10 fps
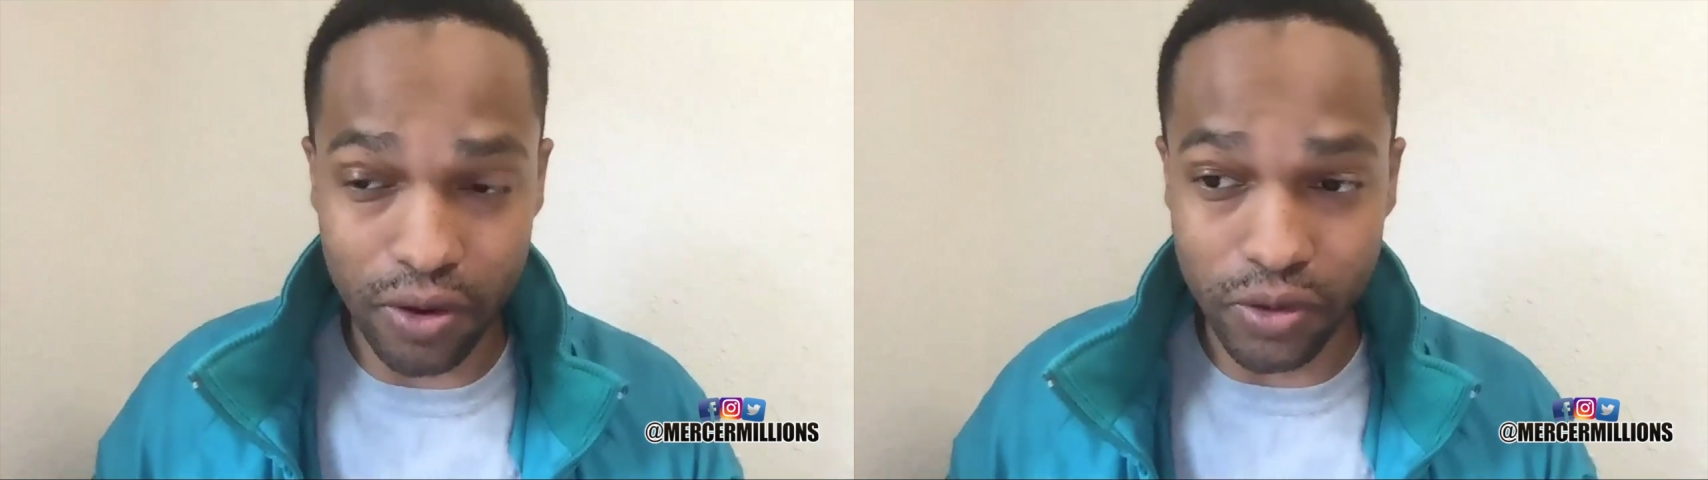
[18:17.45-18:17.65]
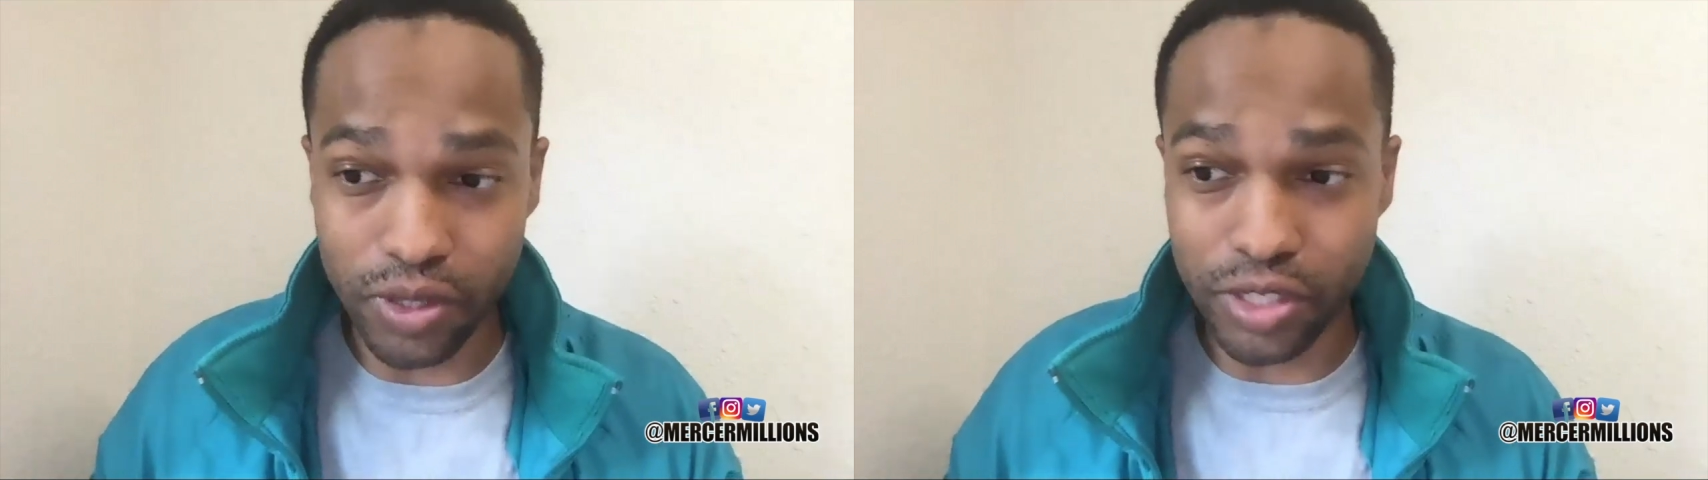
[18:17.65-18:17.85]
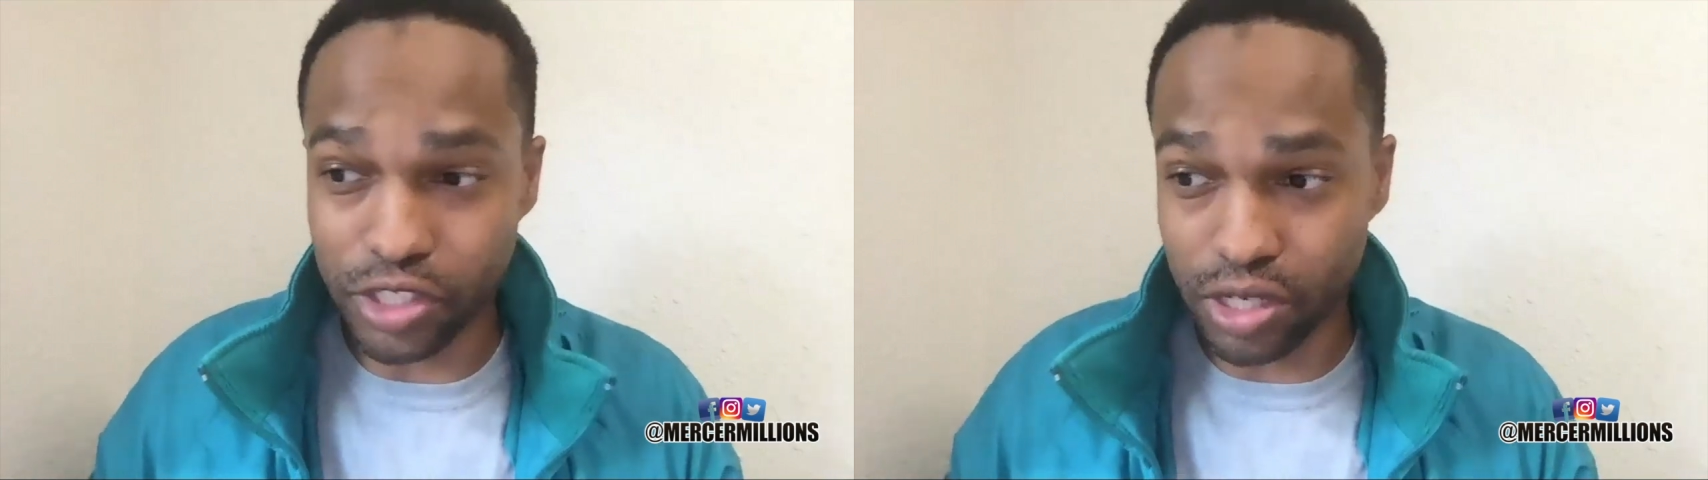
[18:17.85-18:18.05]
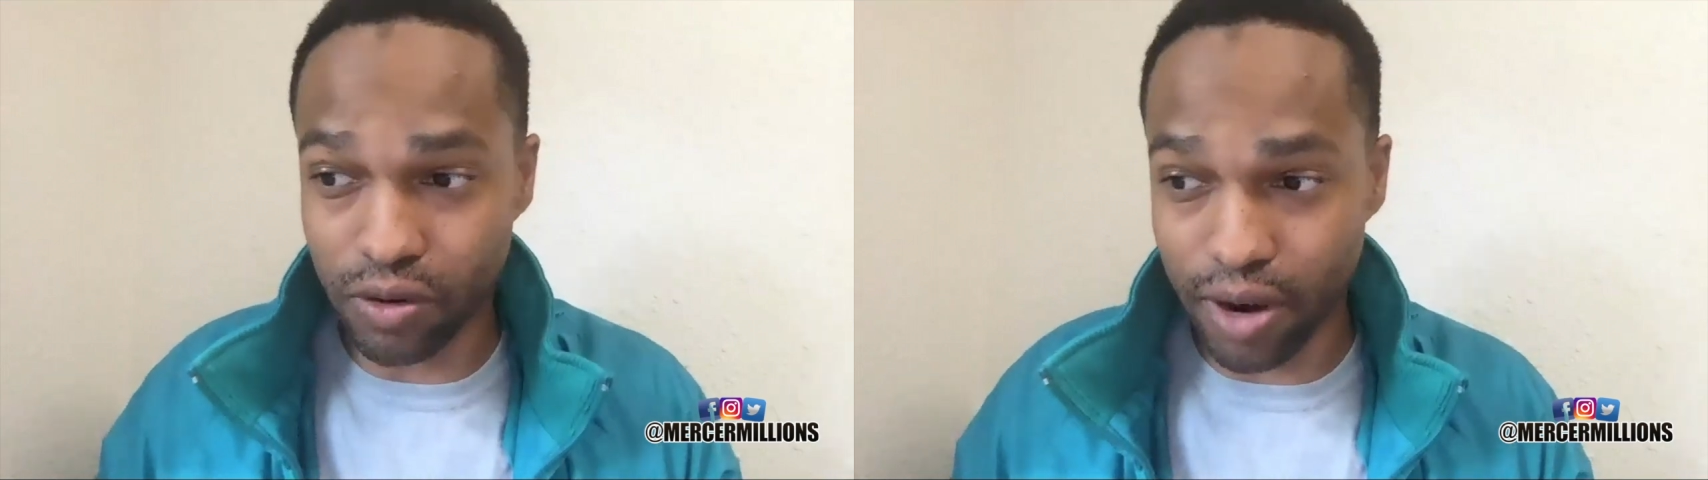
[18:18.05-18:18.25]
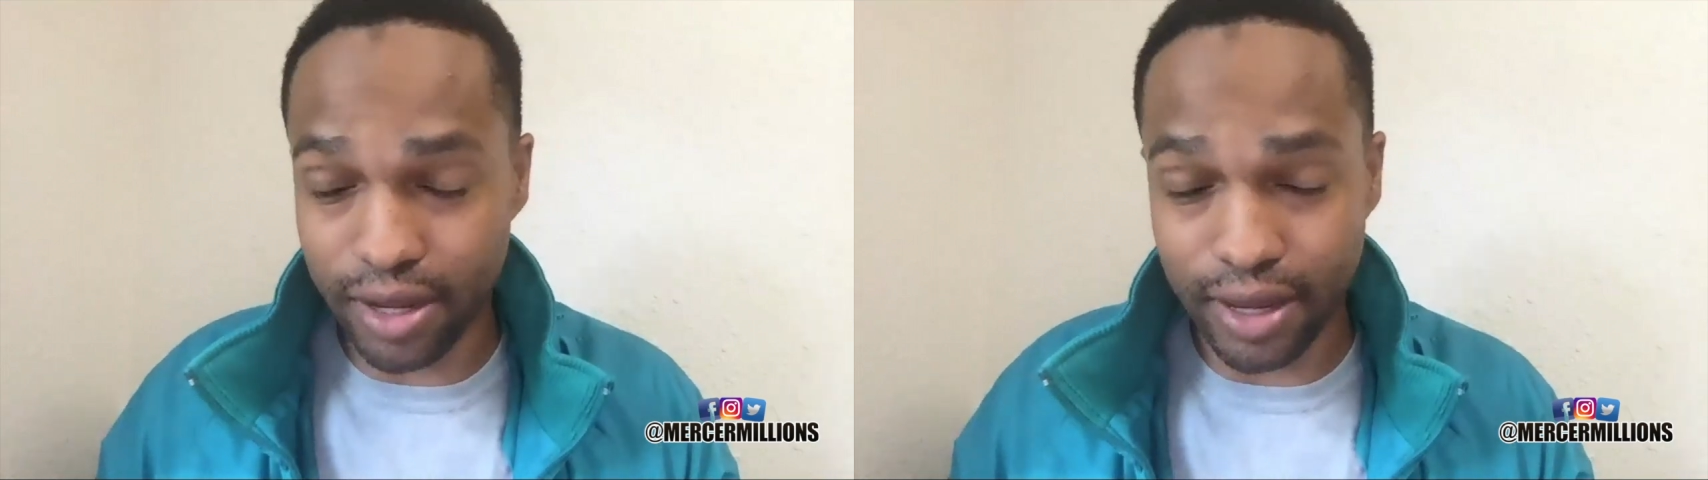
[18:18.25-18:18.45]
you can
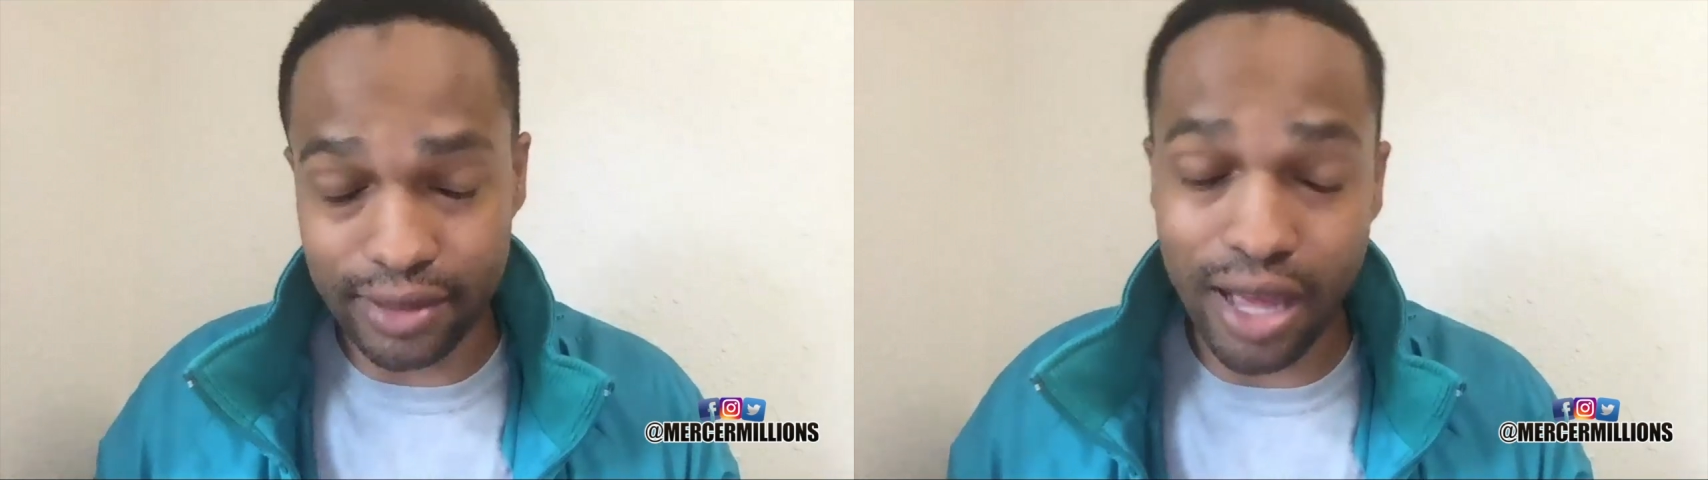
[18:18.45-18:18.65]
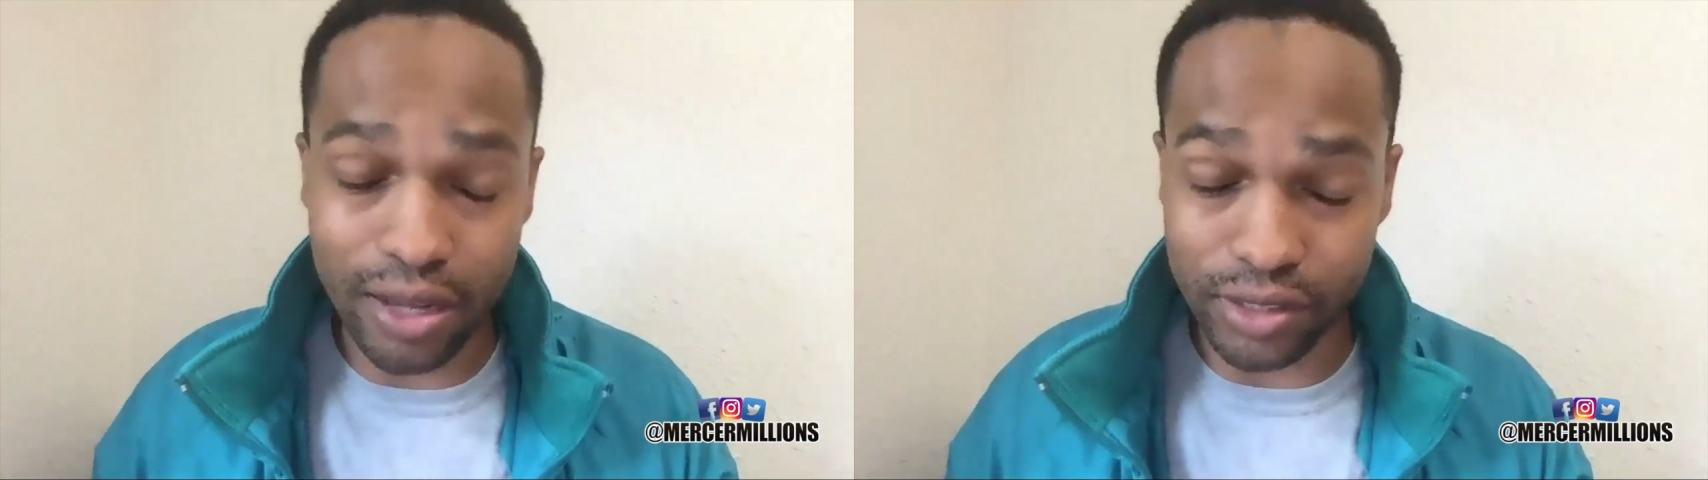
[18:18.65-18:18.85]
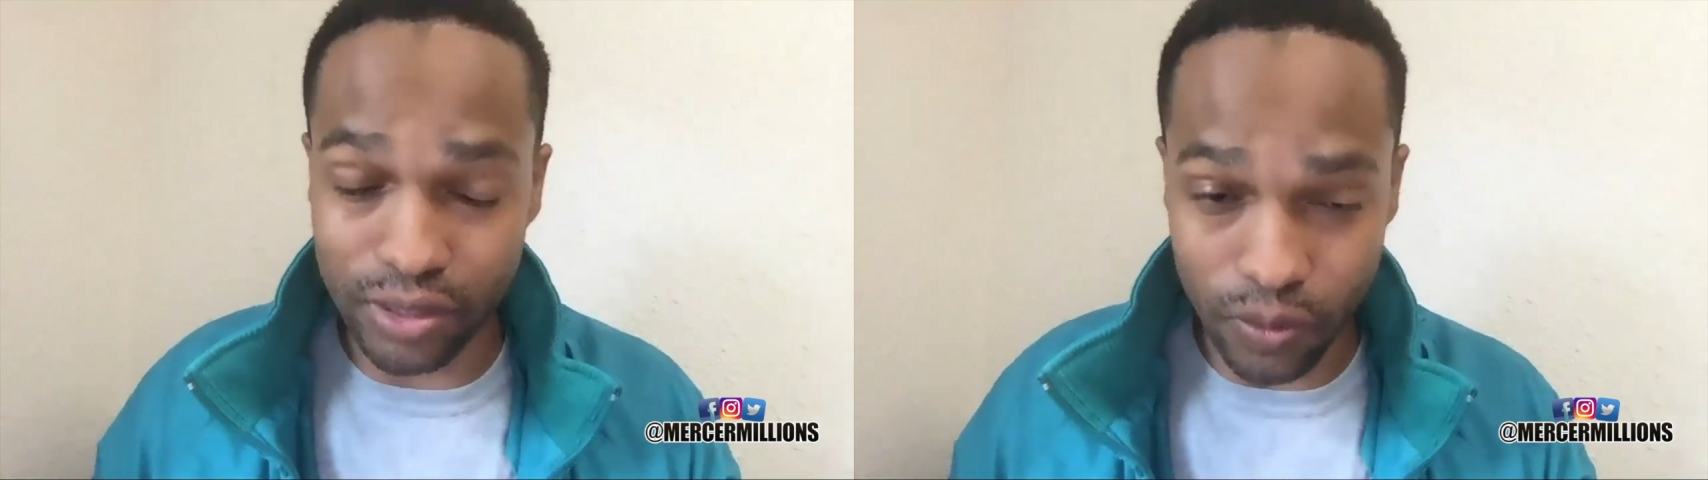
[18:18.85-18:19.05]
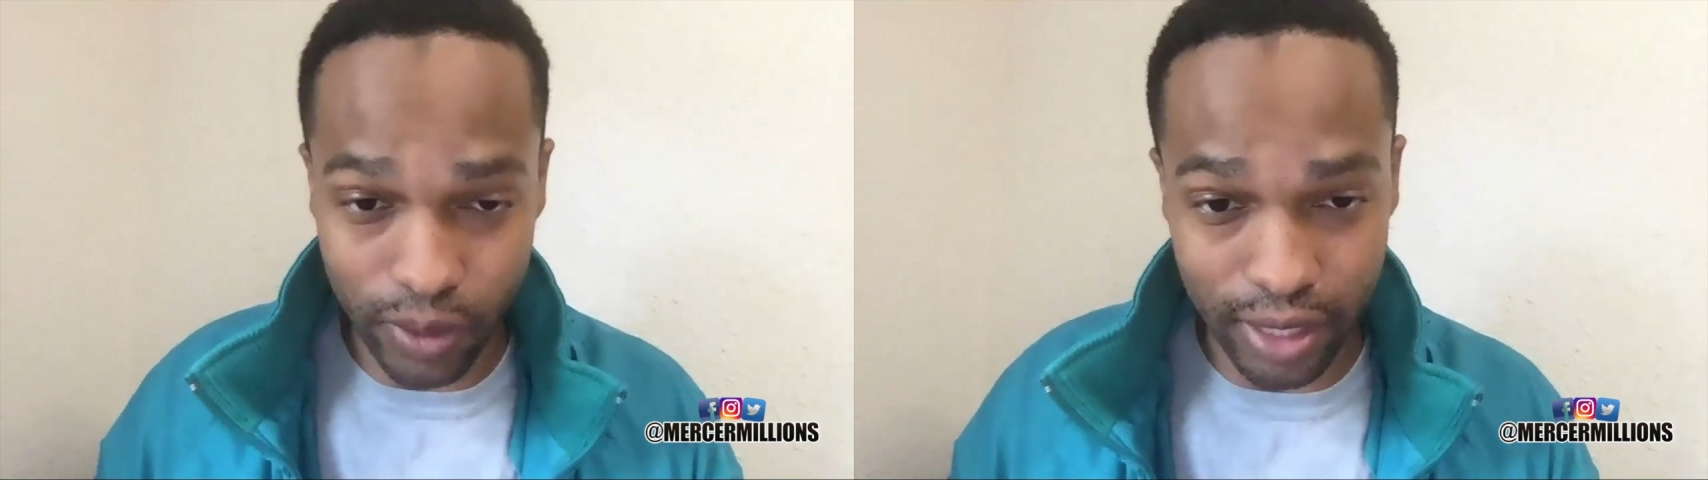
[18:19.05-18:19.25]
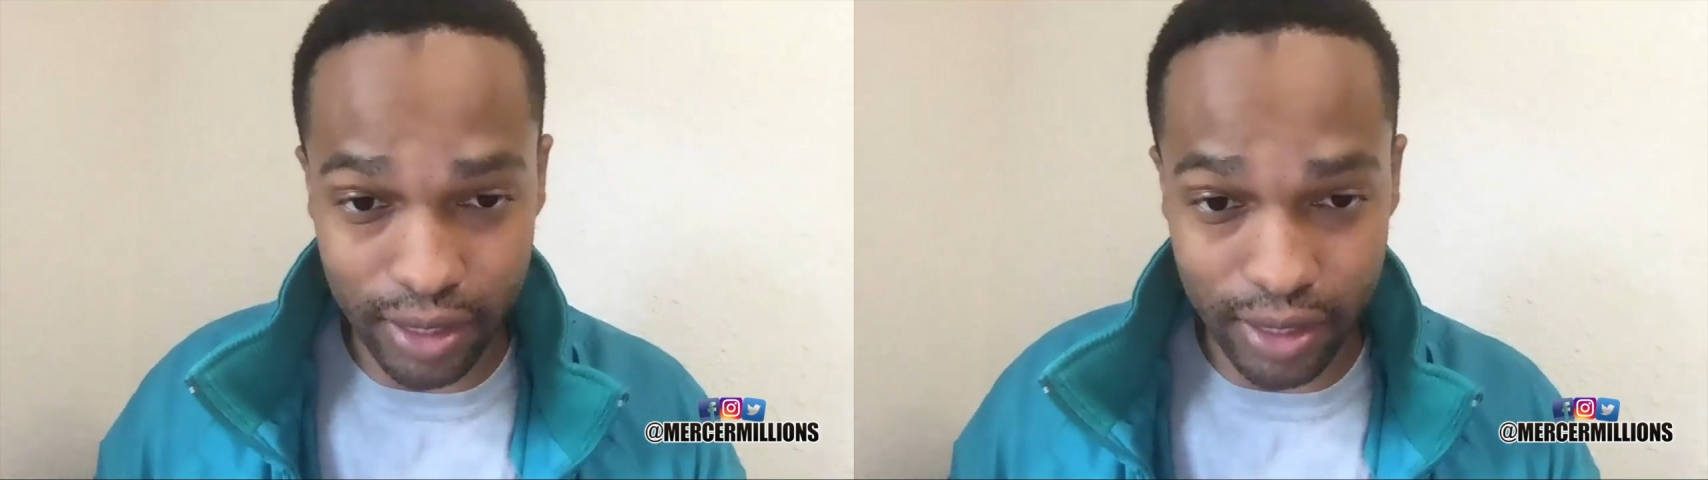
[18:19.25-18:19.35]
generate 1,000 a week,